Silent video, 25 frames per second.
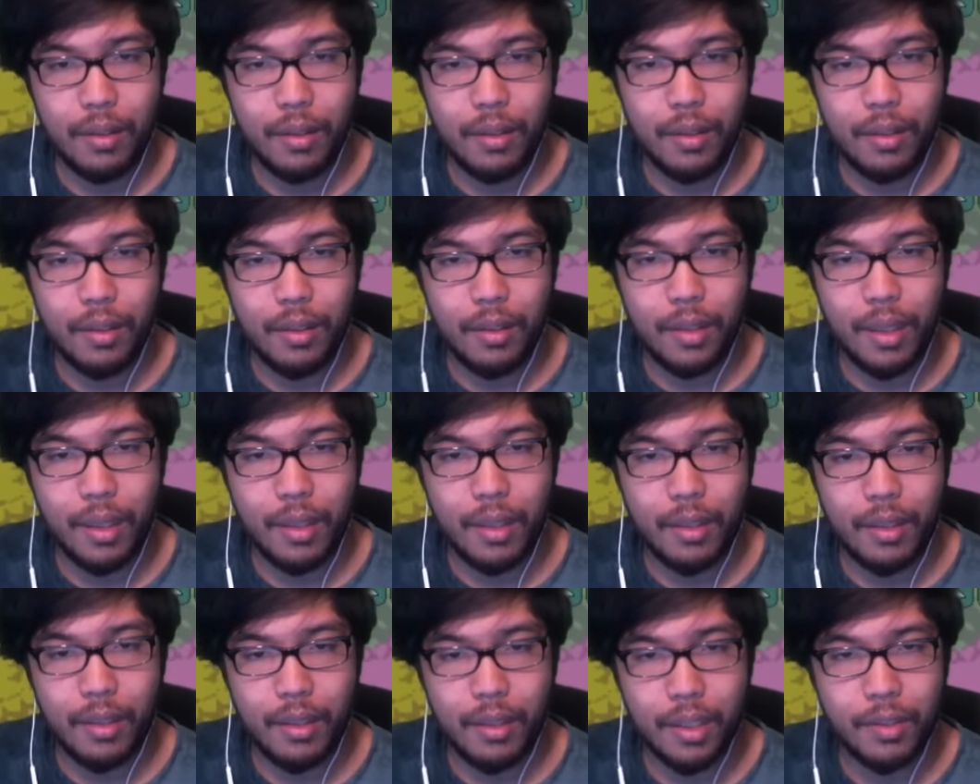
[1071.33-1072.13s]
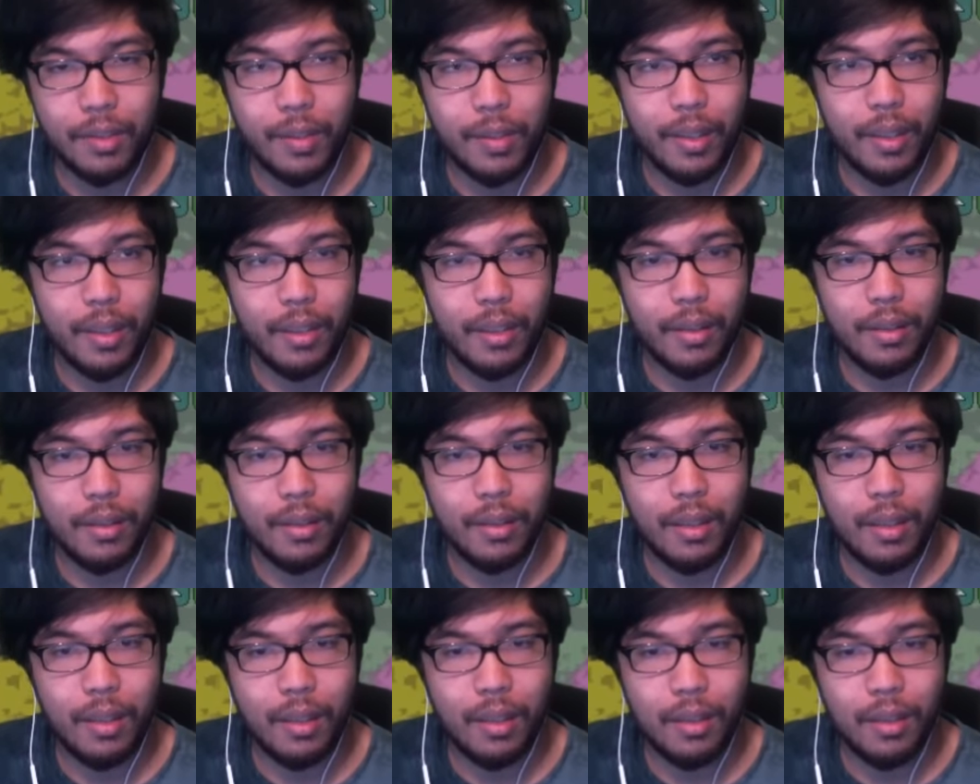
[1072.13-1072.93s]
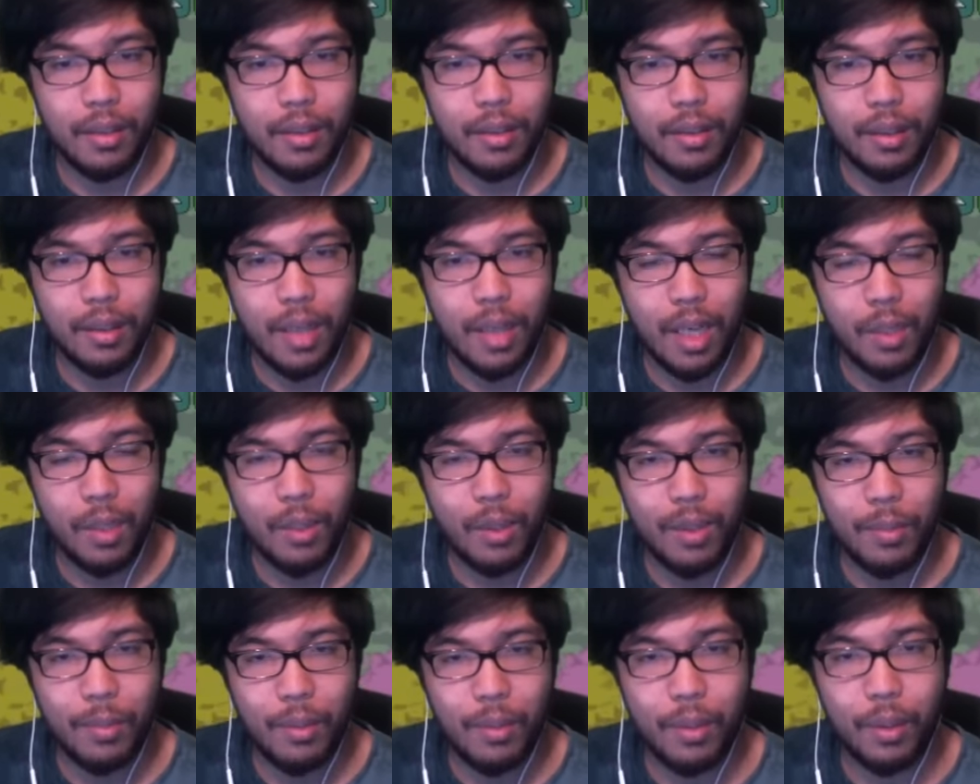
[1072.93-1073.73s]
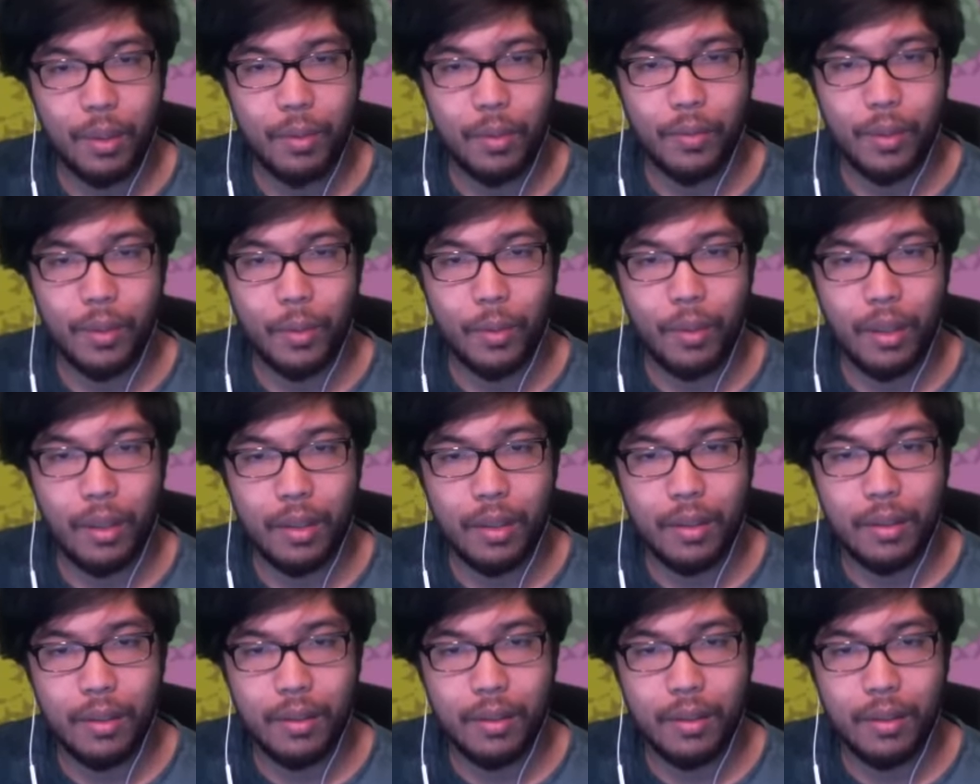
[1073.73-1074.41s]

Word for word: Okay, just right here. I don't want to put it over the water.